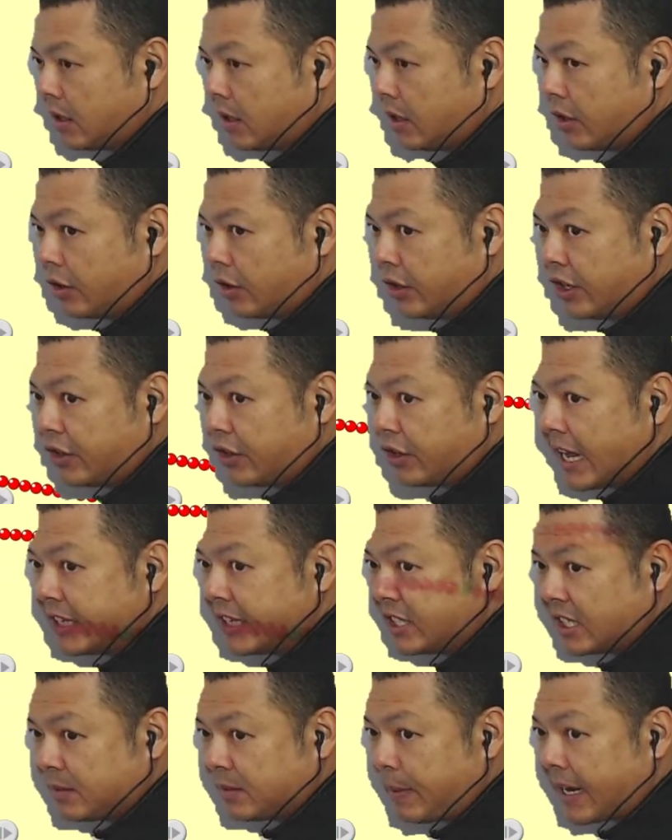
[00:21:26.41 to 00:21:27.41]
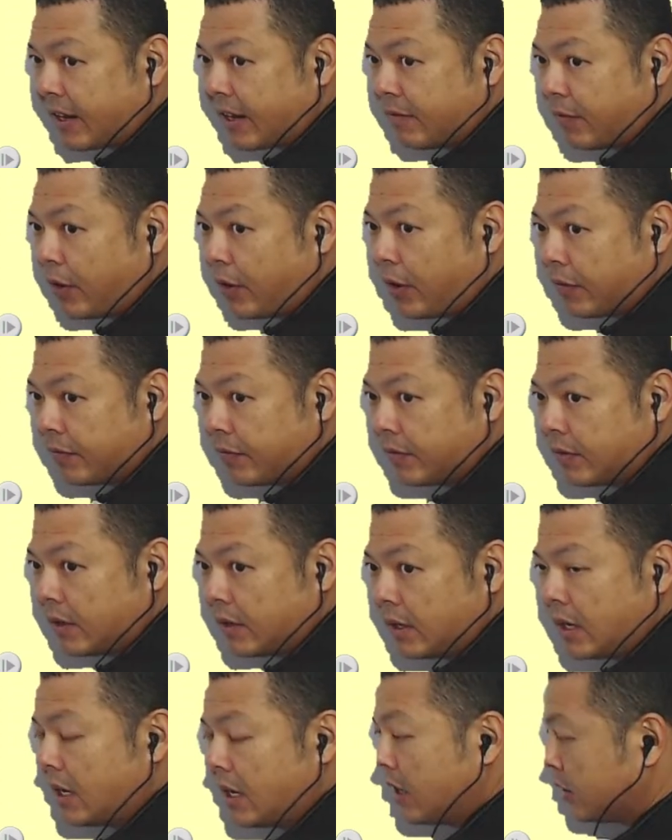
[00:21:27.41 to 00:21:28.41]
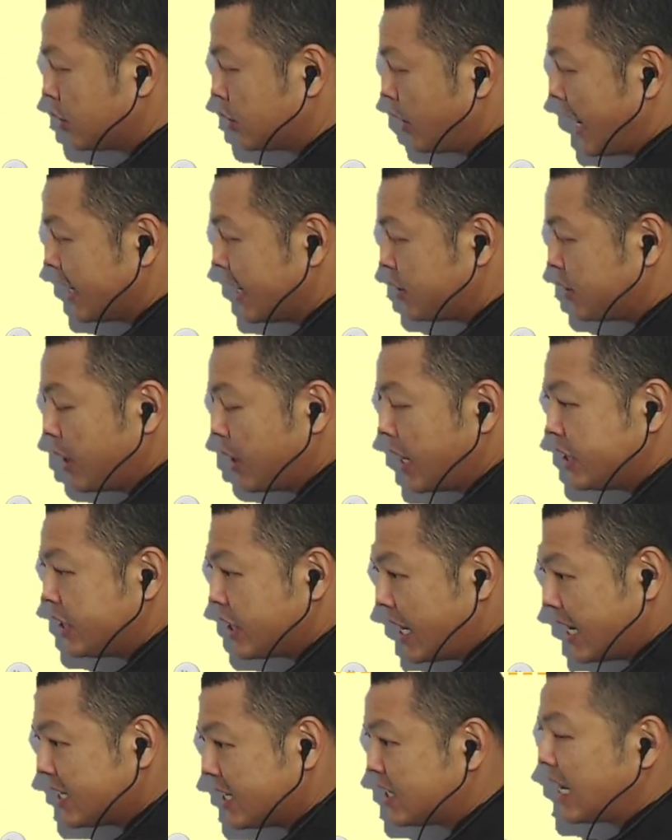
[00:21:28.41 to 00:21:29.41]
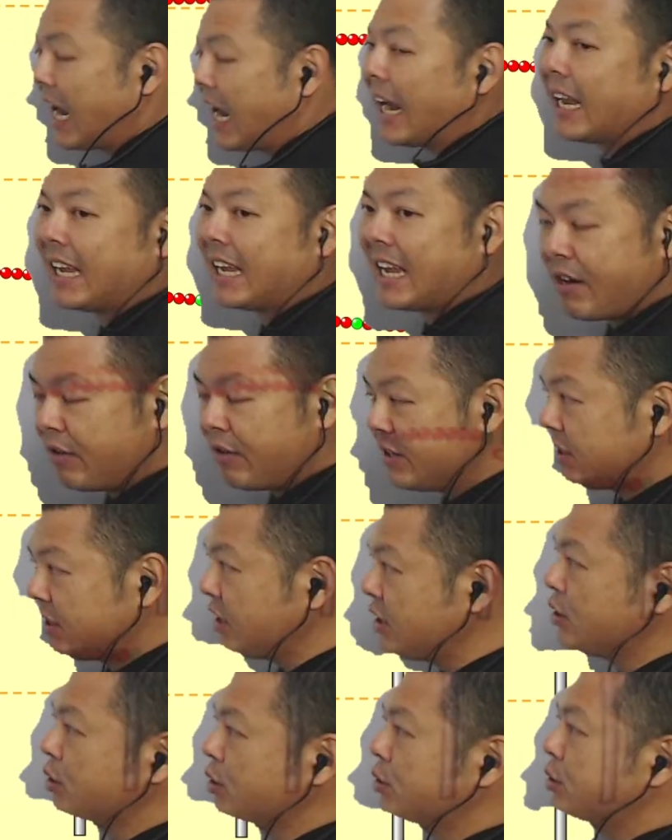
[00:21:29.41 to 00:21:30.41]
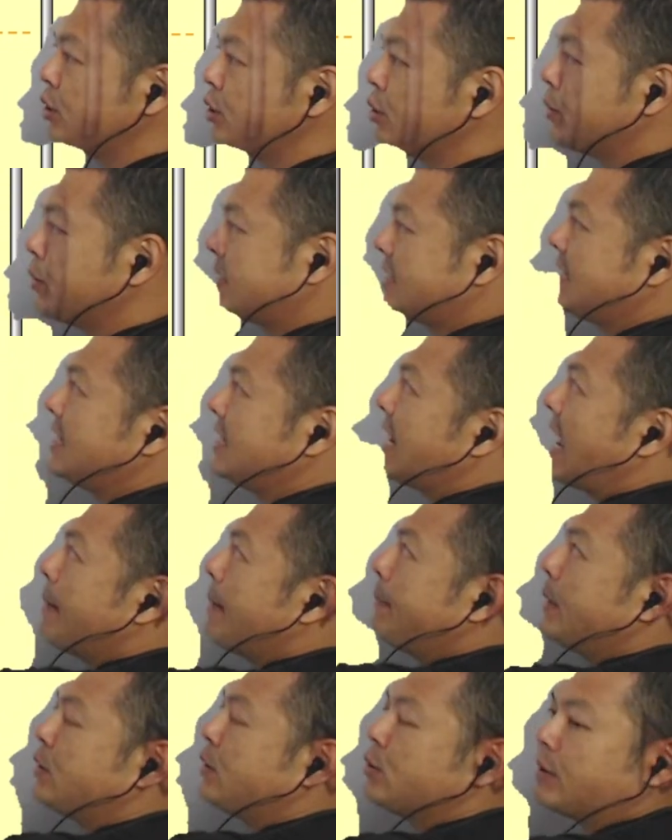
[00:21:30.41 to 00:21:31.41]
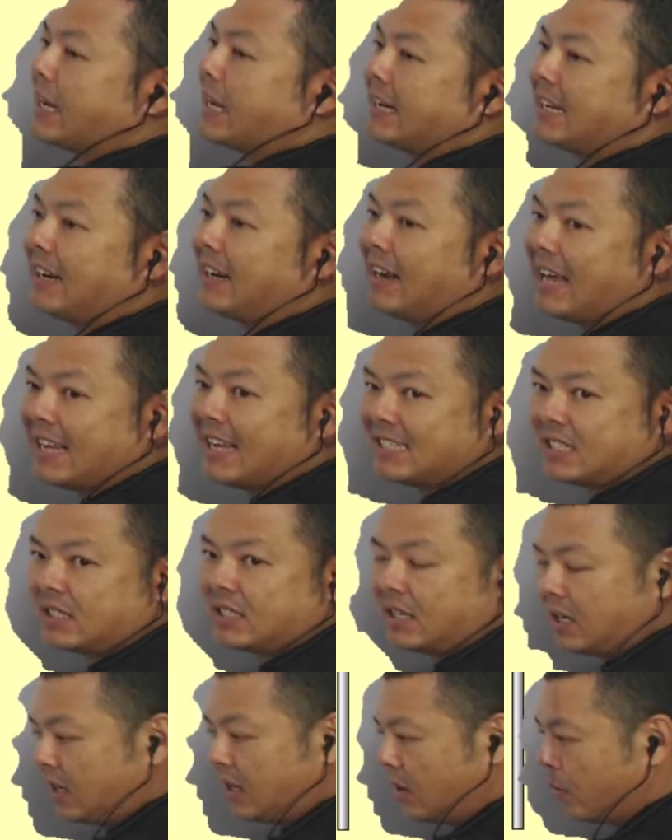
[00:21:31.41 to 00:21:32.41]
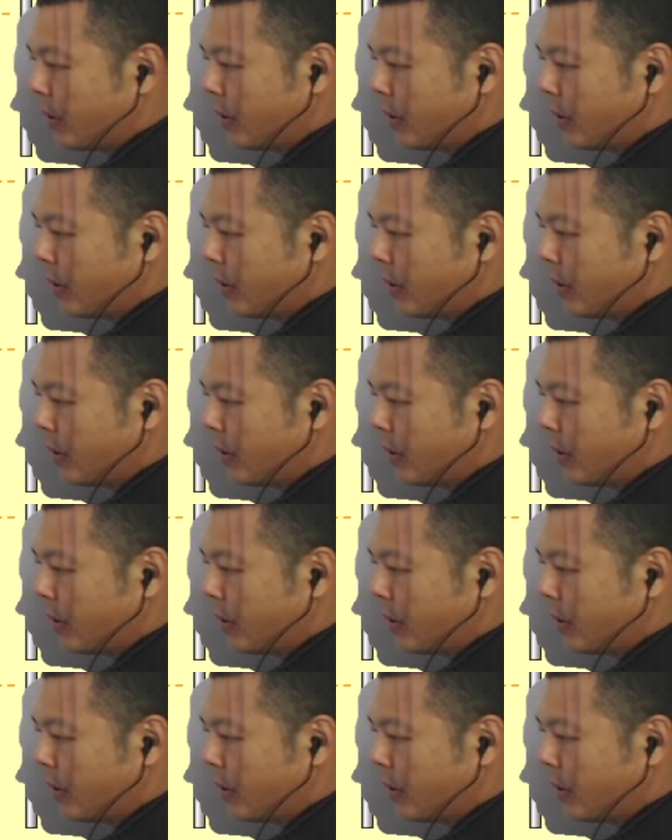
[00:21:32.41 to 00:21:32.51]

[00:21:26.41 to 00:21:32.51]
You need to adjust back and forth. So as you adjust, I guarantee you, you will see the amplitude getting less when